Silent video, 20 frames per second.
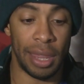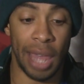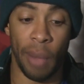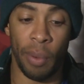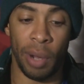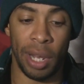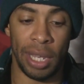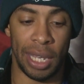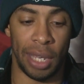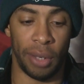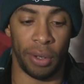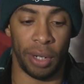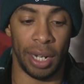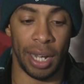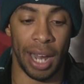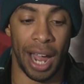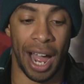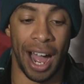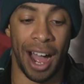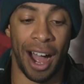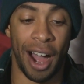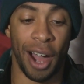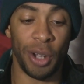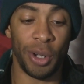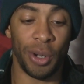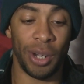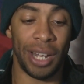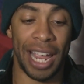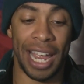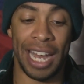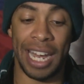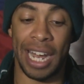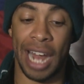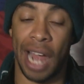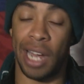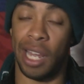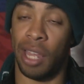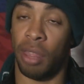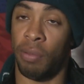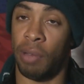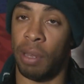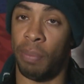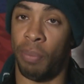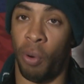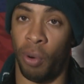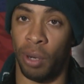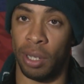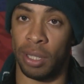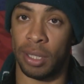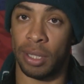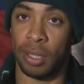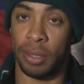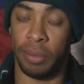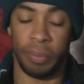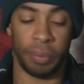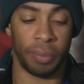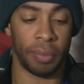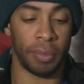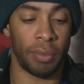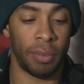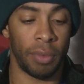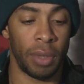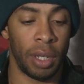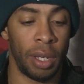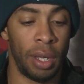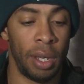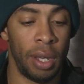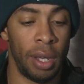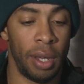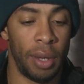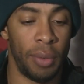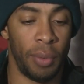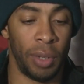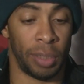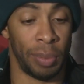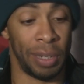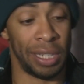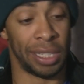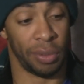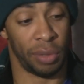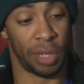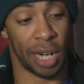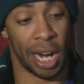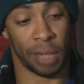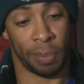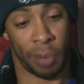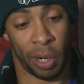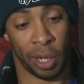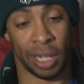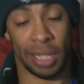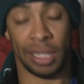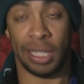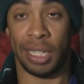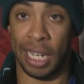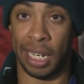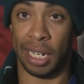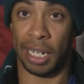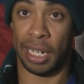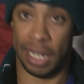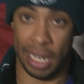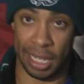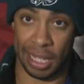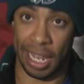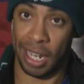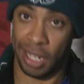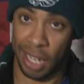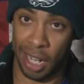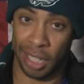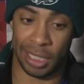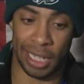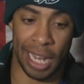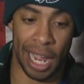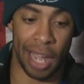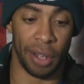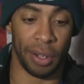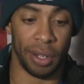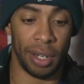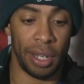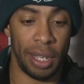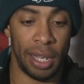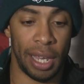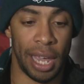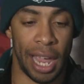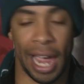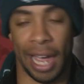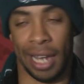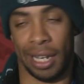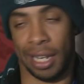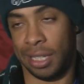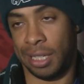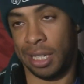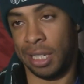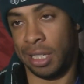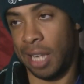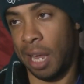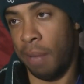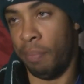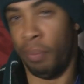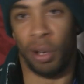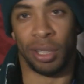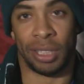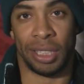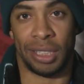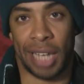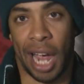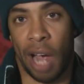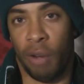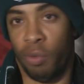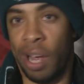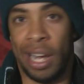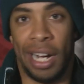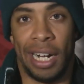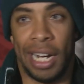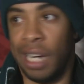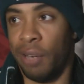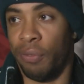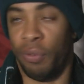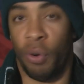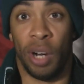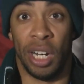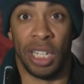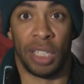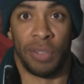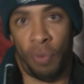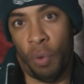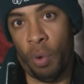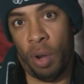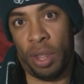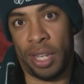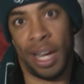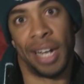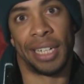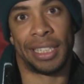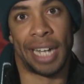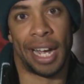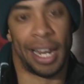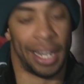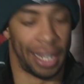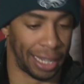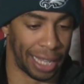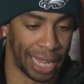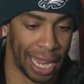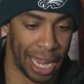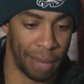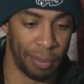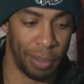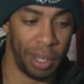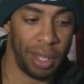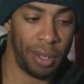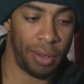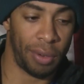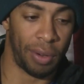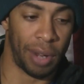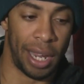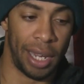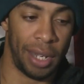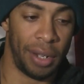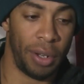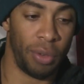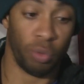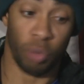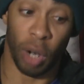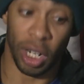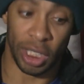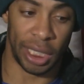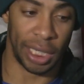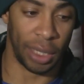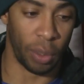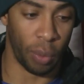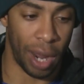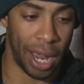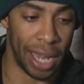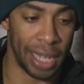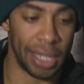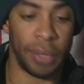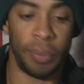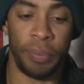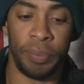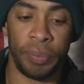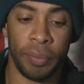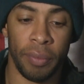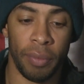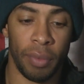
That would have yielded 193 points. Which means if Josh Perkins didn't get that touchdown, and let's just say Boston Scott ran it in for his fourth touchdown of the game, right, rushing-wise,